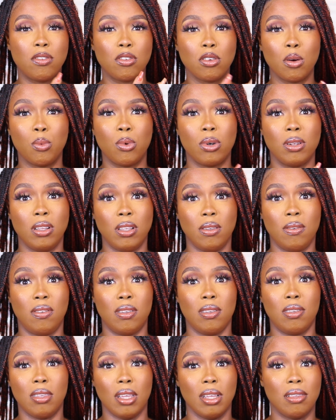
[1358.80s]
someone
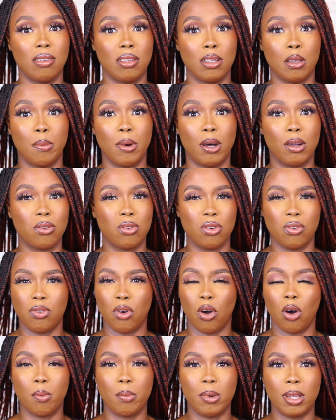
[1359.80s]
leaves a certain amount
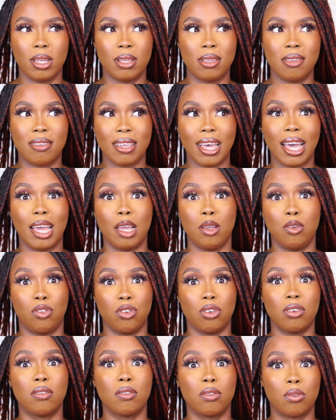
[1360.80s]
of comments, I
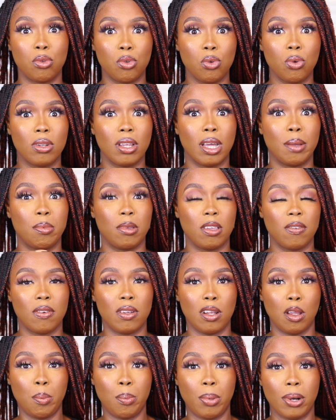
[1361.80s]
just know that I'm
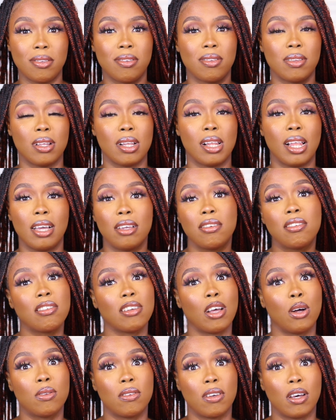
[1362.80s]
giving them personalized
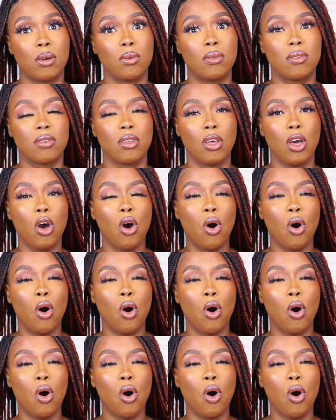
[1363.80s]
shout outs,